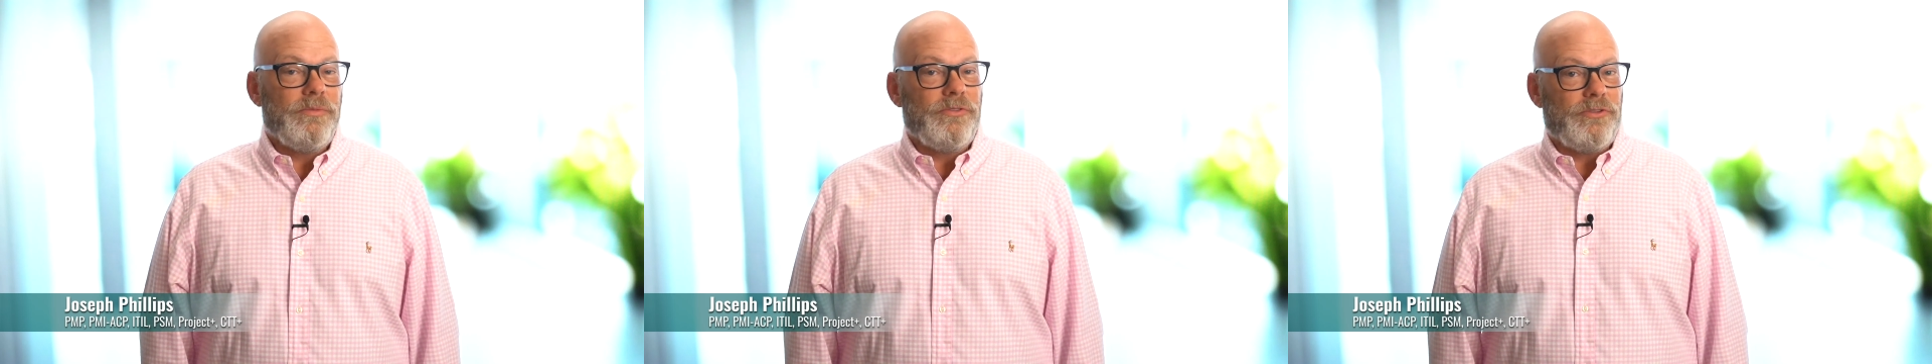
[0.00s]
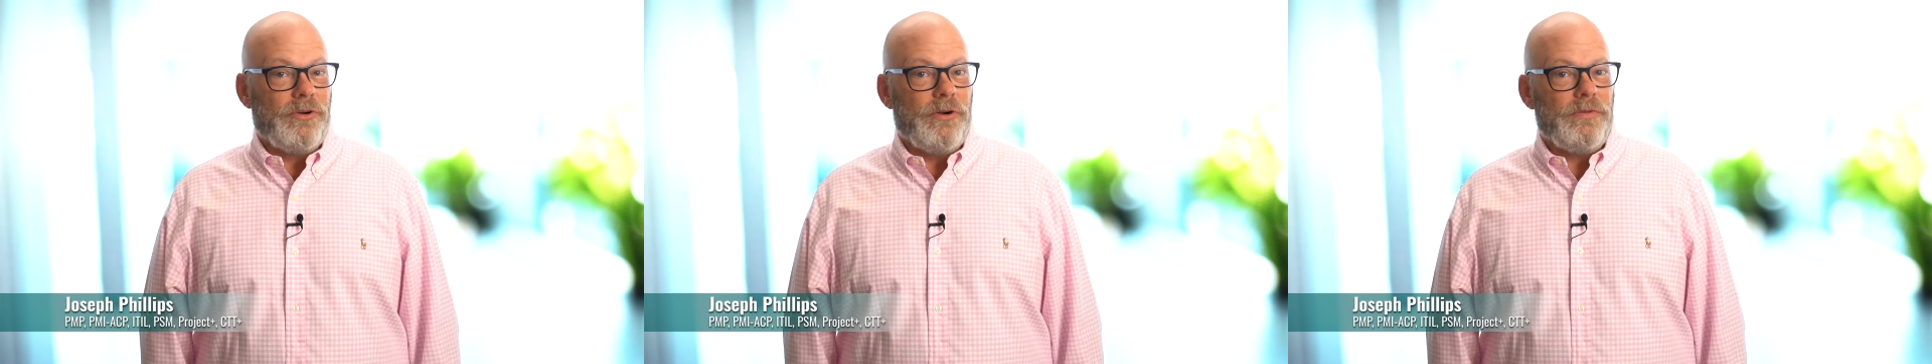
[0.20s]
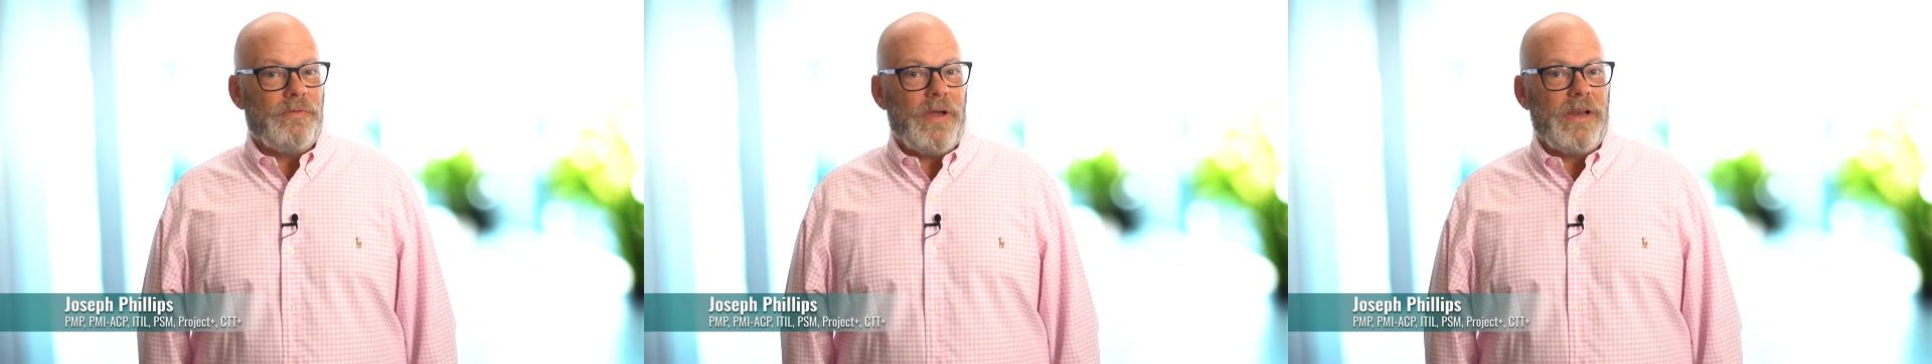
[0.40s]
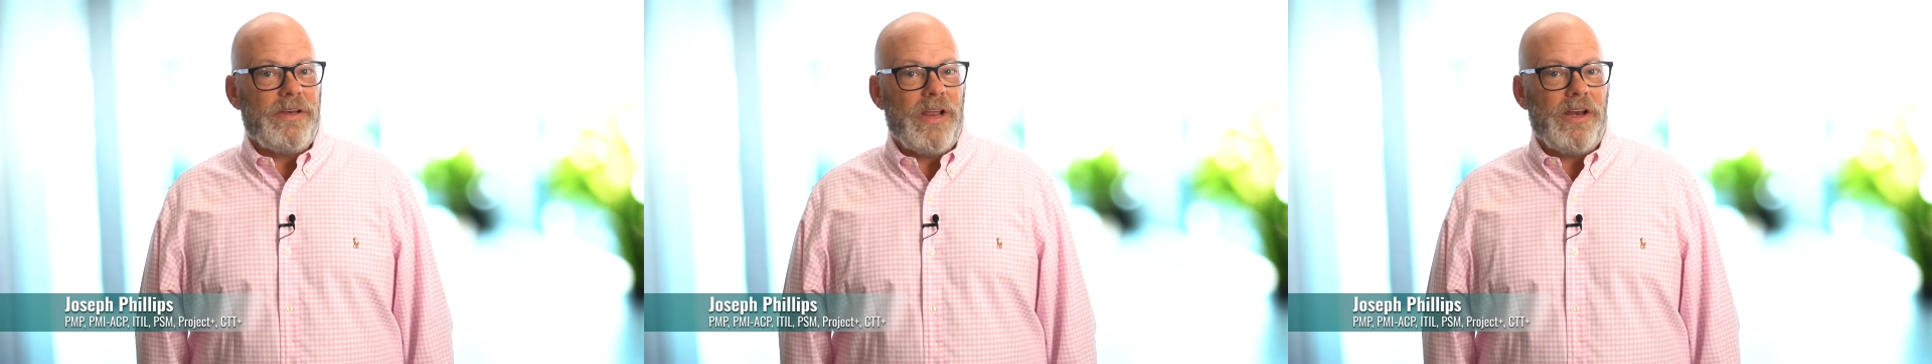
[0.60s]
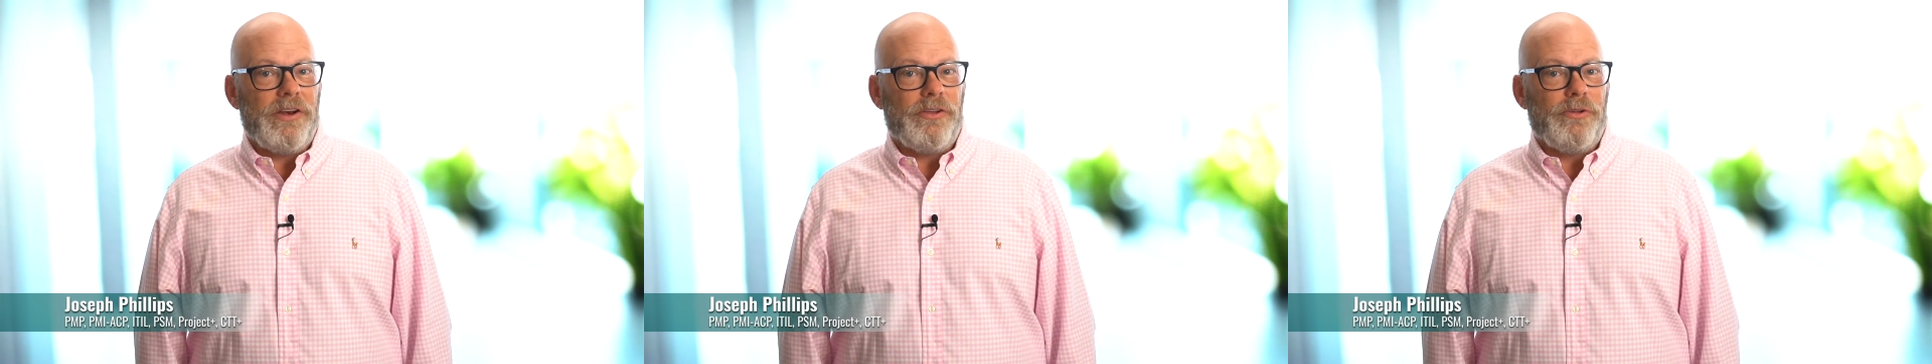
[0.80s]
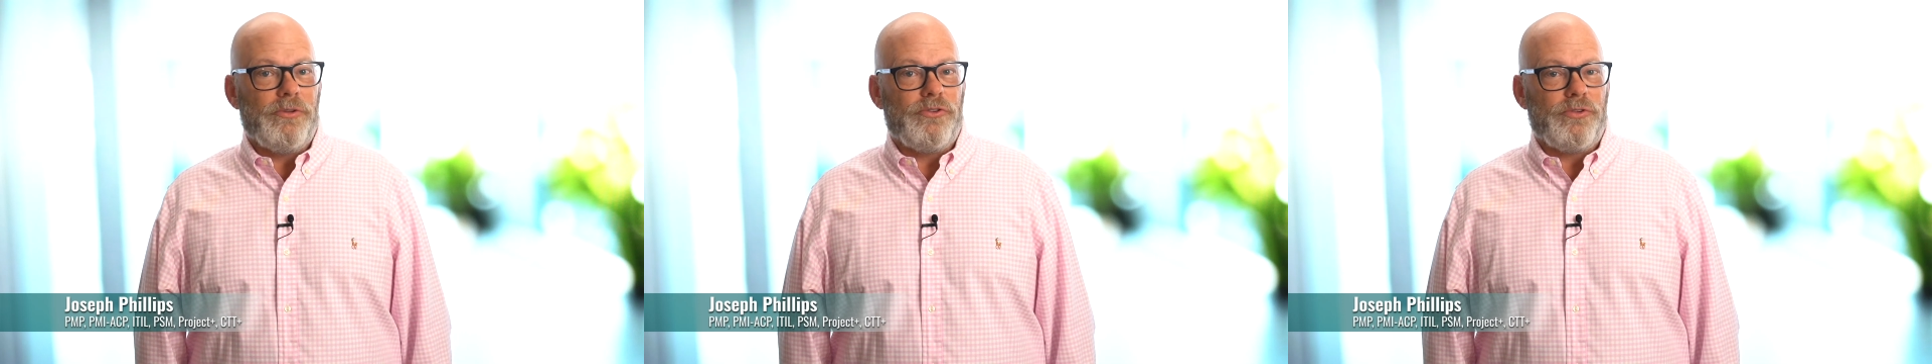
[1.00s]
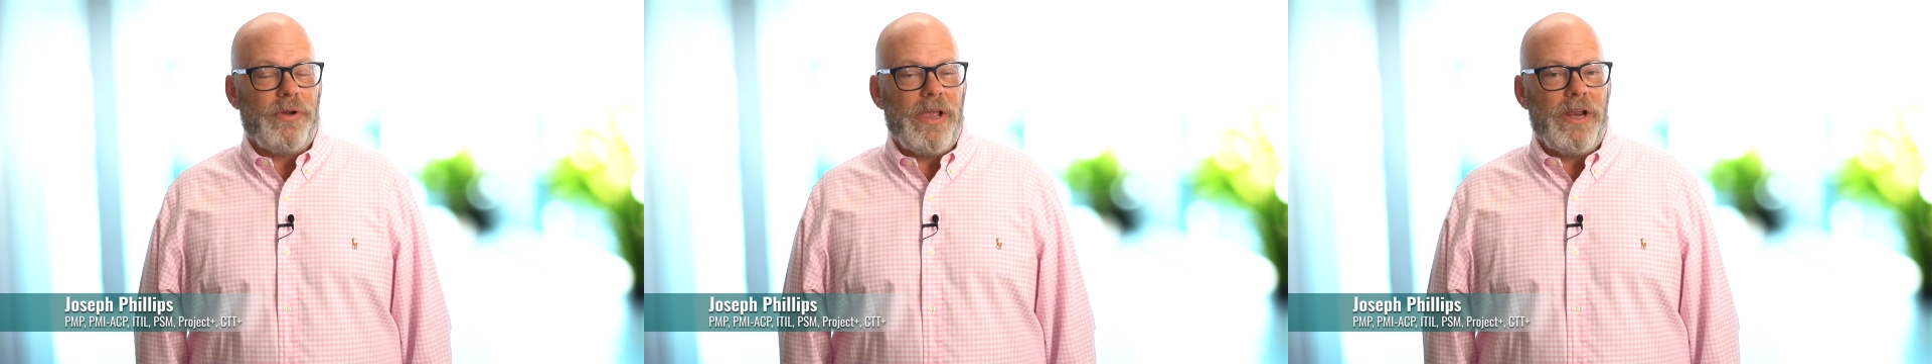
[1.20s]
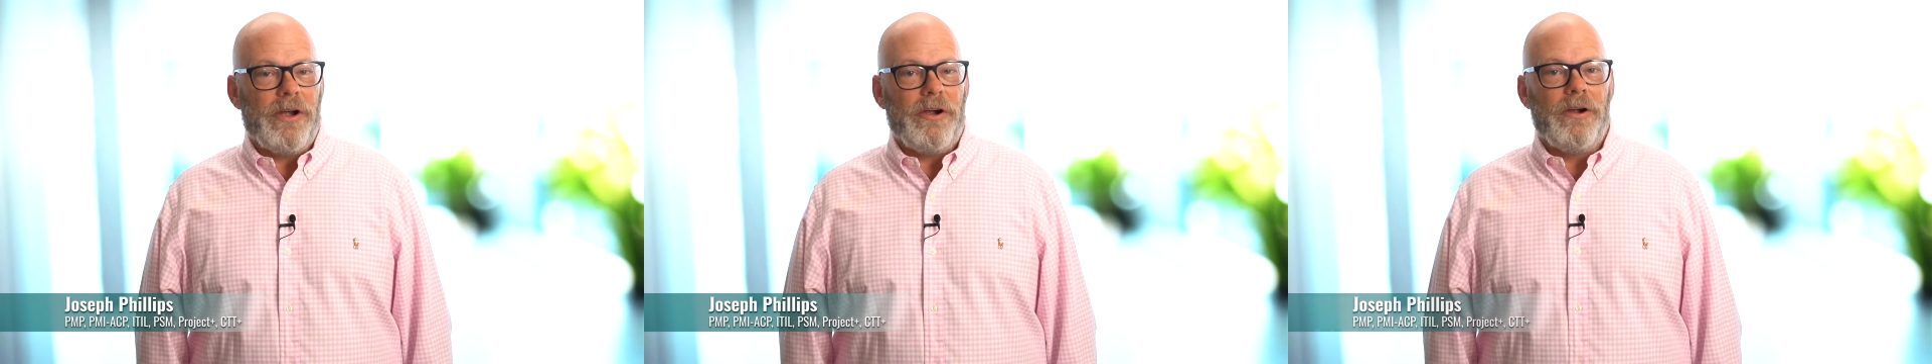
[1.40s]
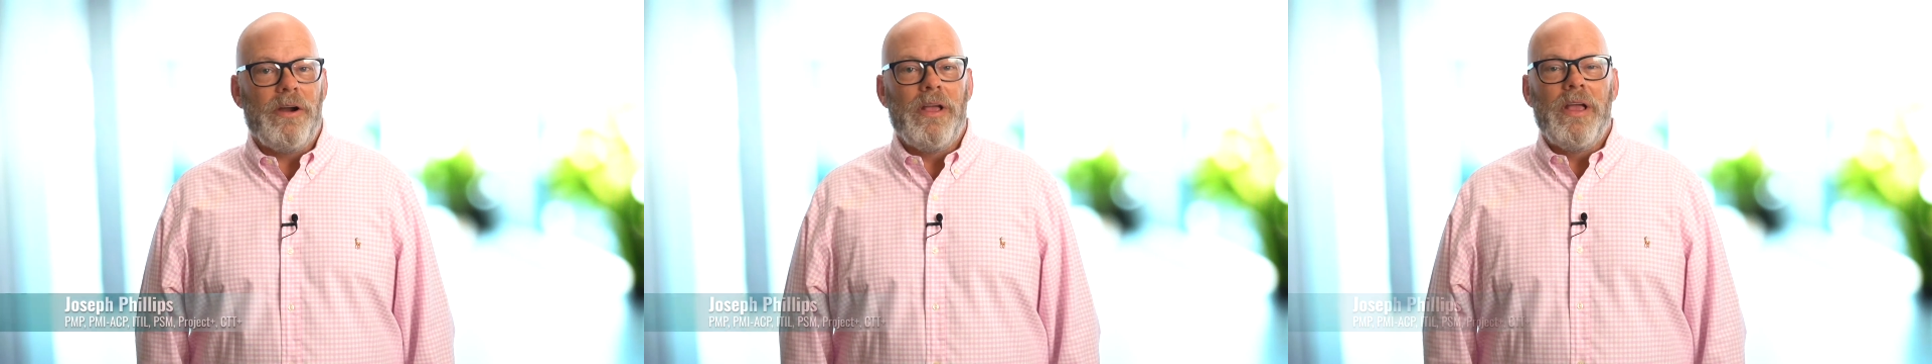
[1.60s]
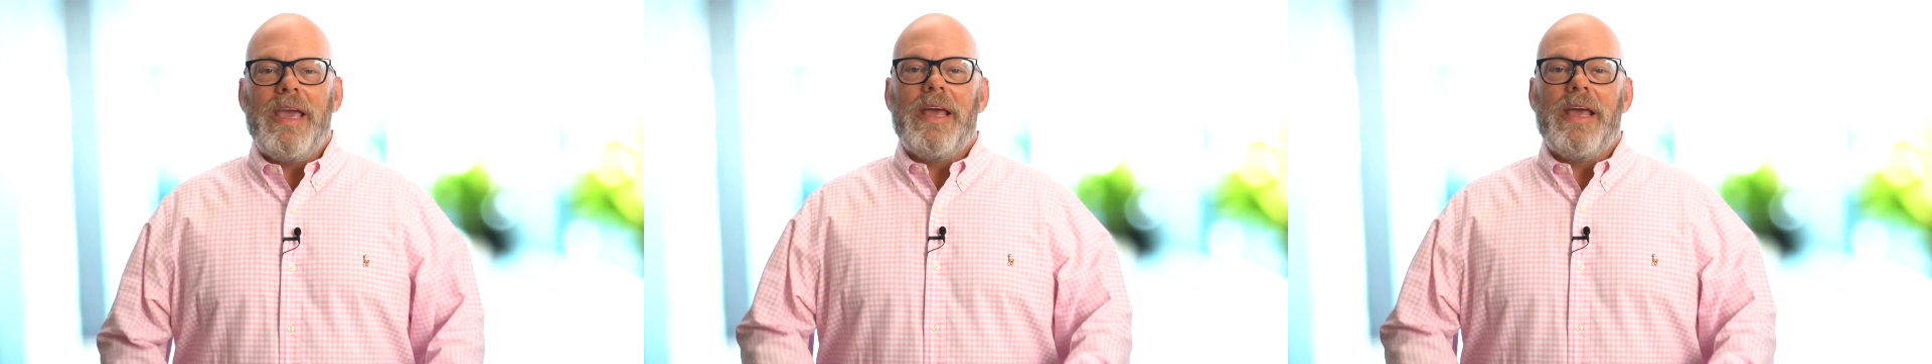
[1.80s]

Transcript: Certified Technical Trainer,